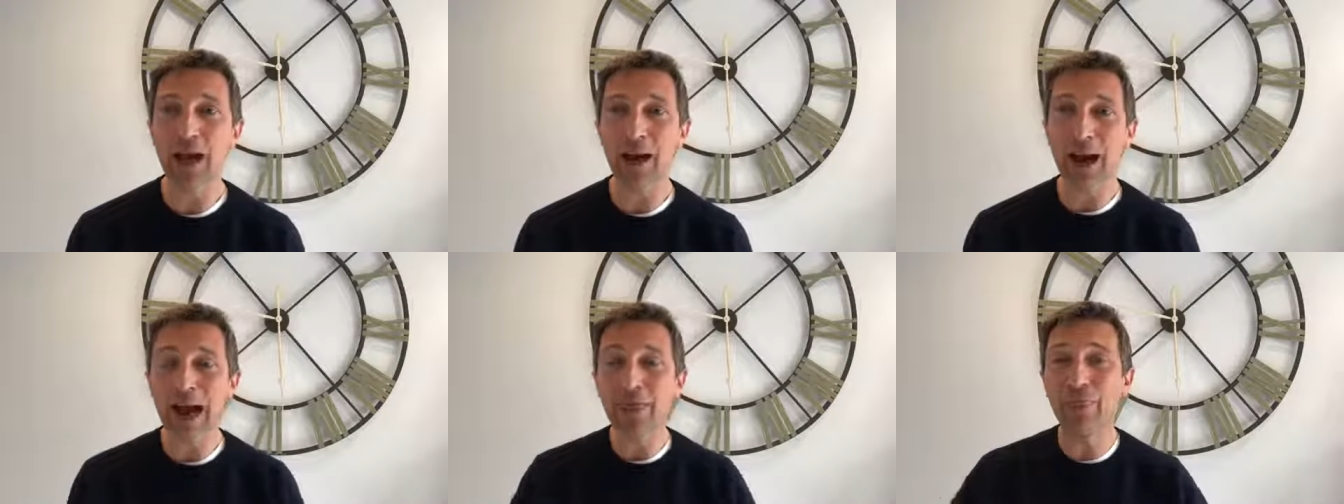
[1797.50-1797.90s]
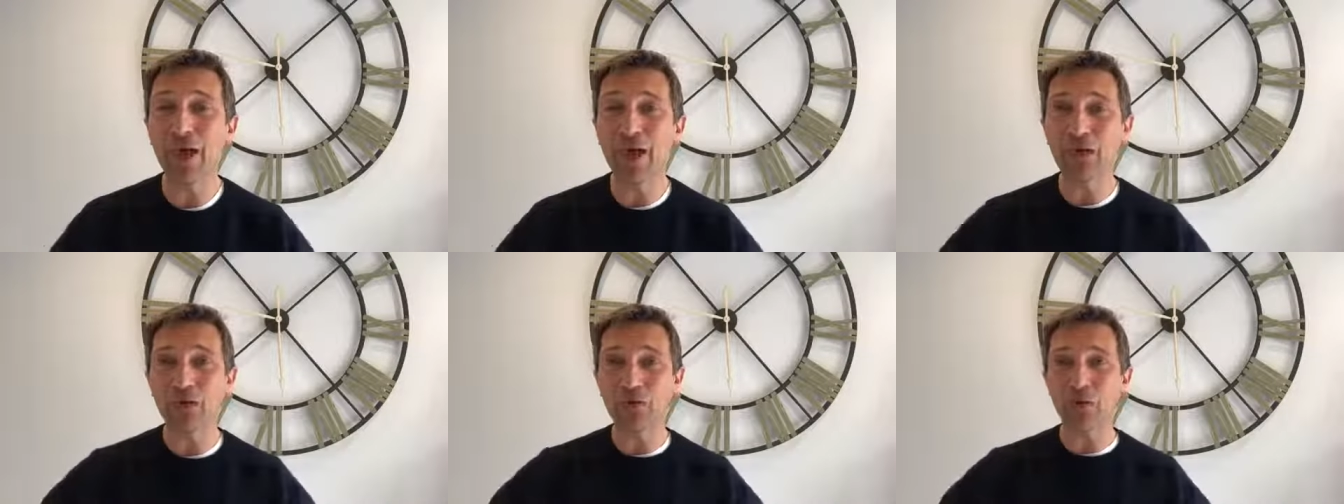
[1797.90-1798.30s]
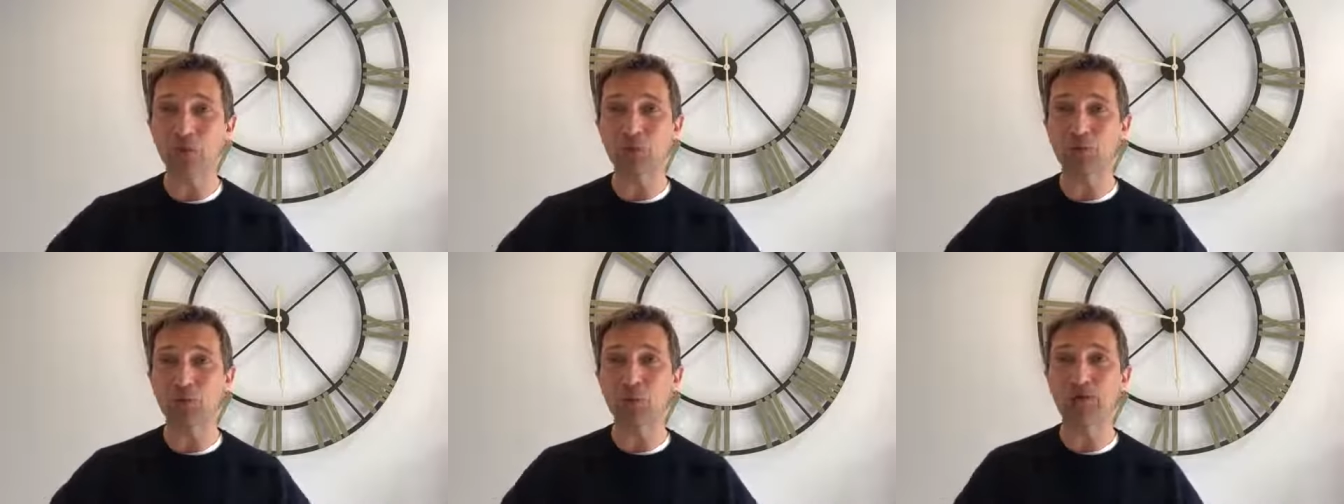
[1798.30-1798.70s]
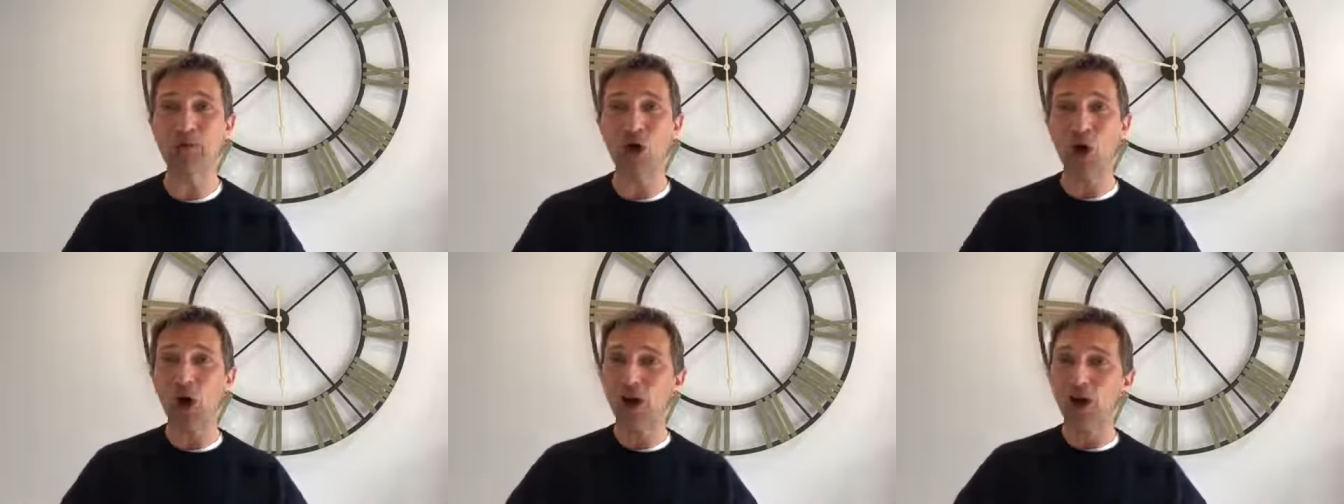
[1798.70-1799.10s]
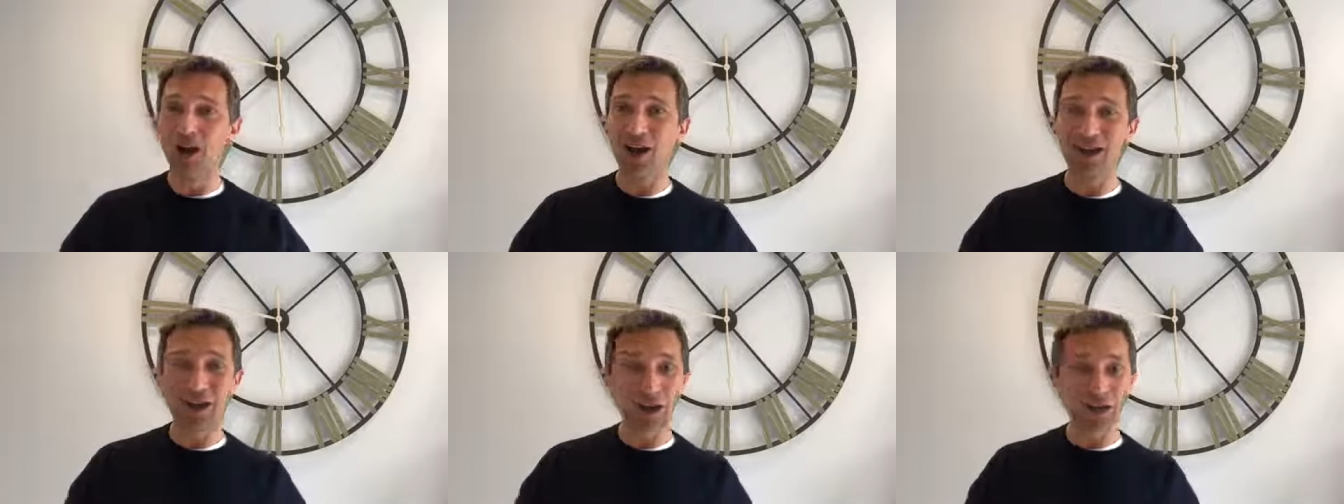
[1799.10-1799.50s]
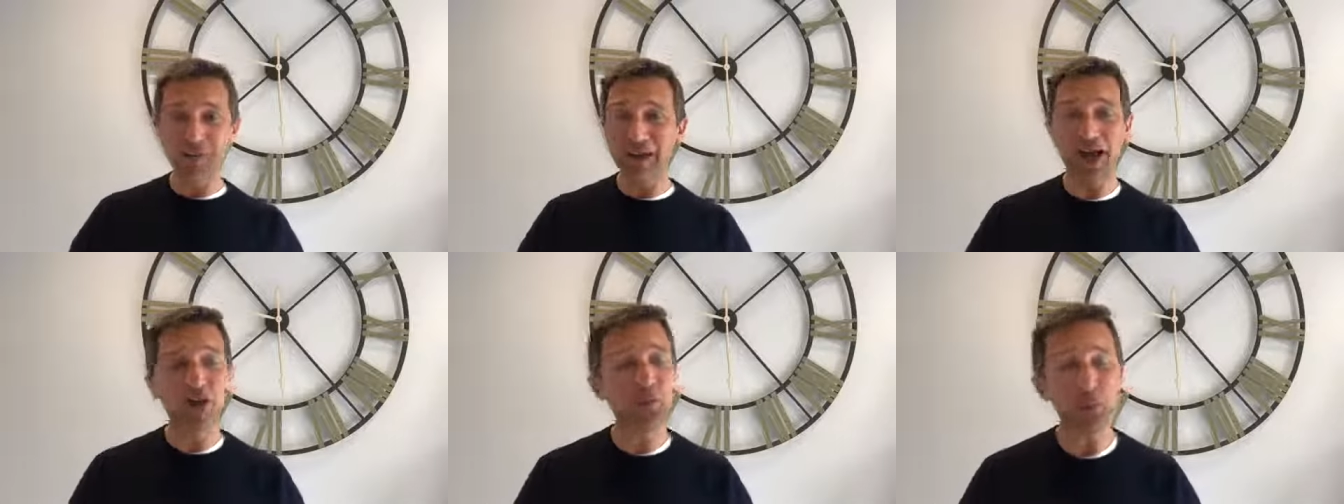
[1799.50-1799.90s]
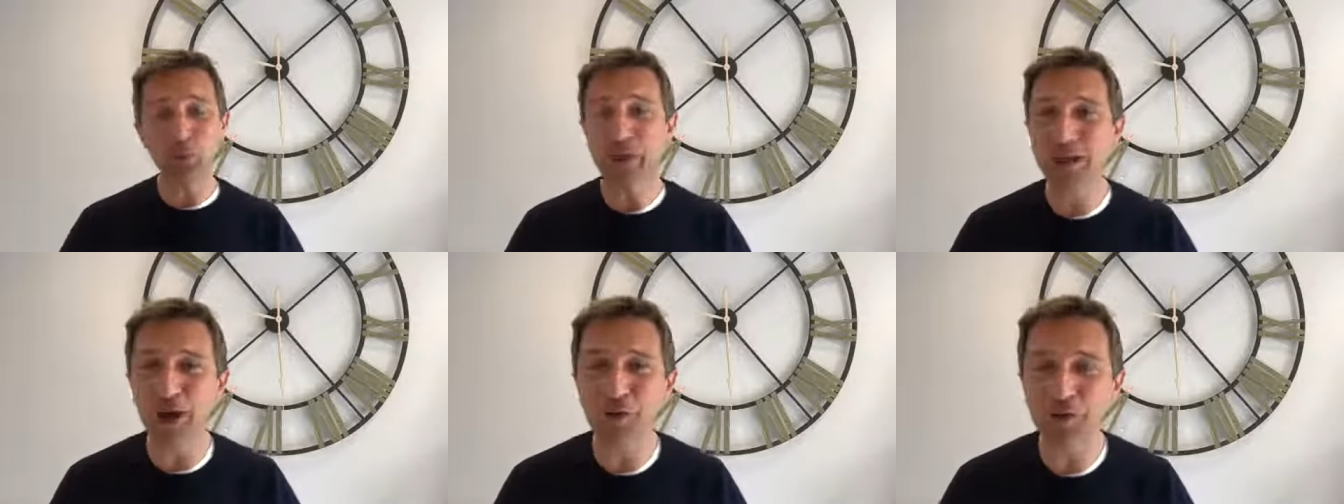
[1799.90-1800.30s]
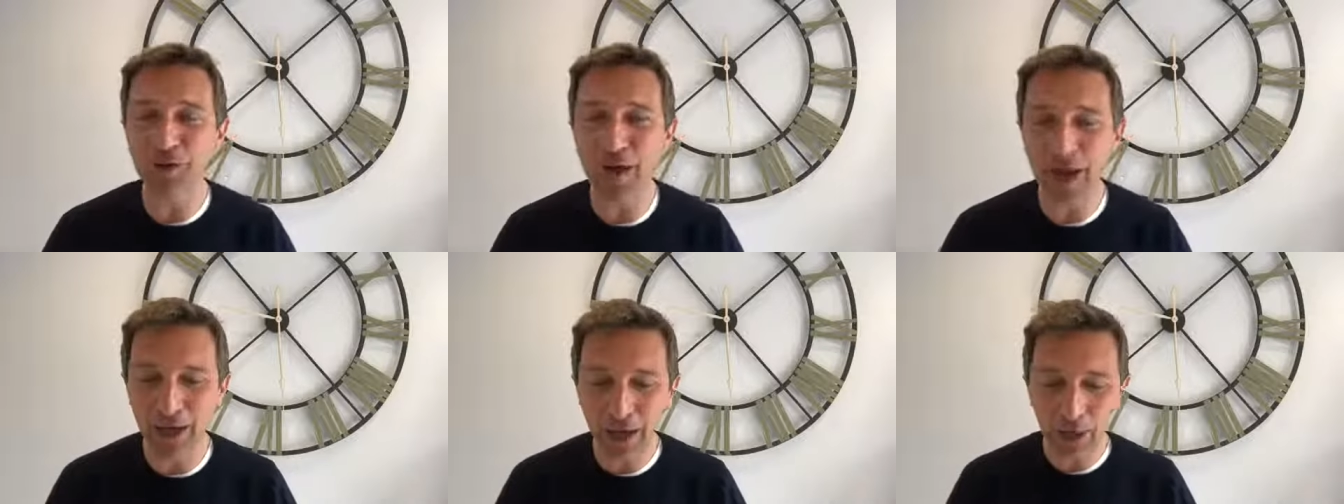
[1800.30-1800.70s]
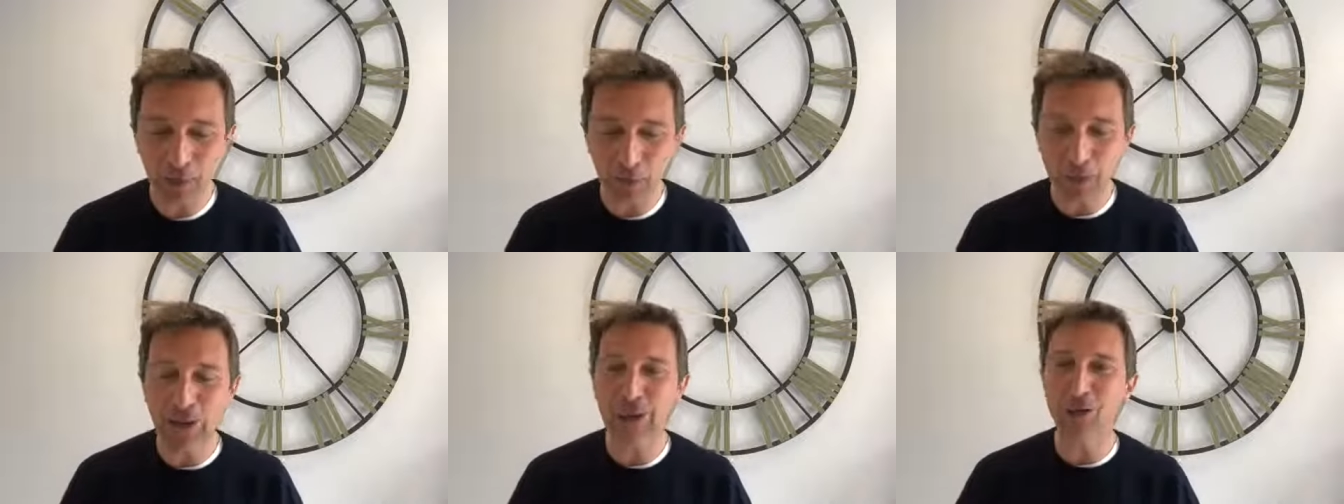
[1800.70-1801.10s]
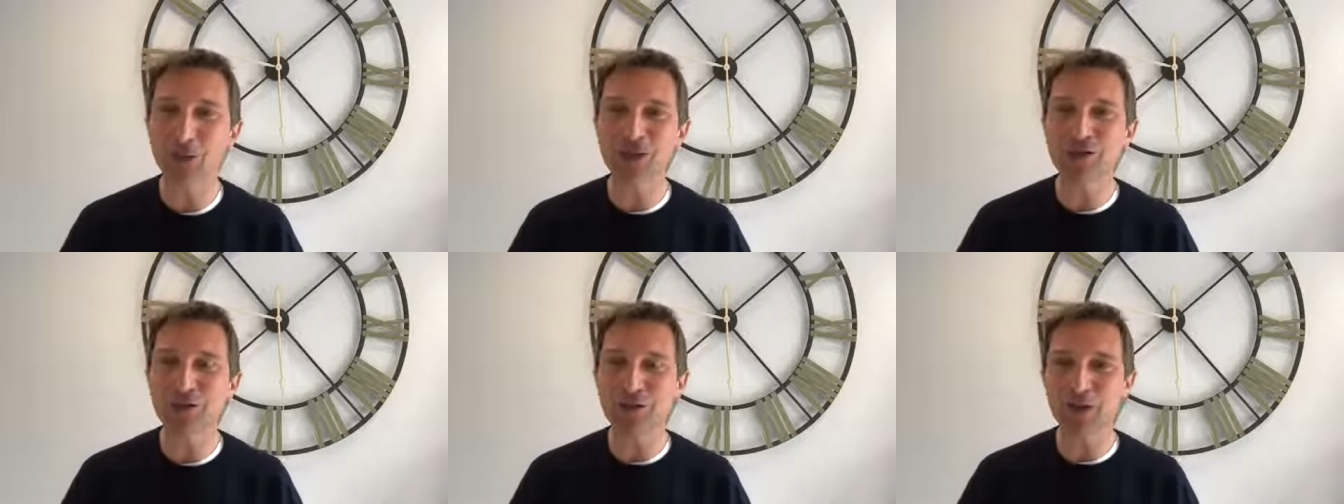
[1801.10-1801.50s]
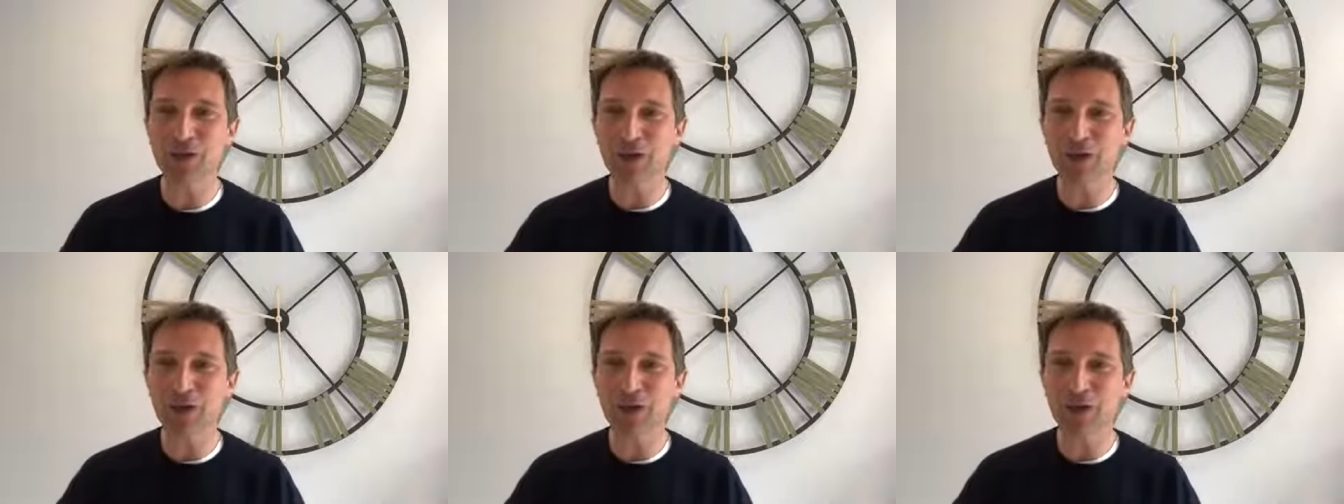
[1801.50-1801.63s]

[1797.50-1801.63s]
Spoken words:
And then, of course, we've got a kind of now for the week after that, brilliant questions.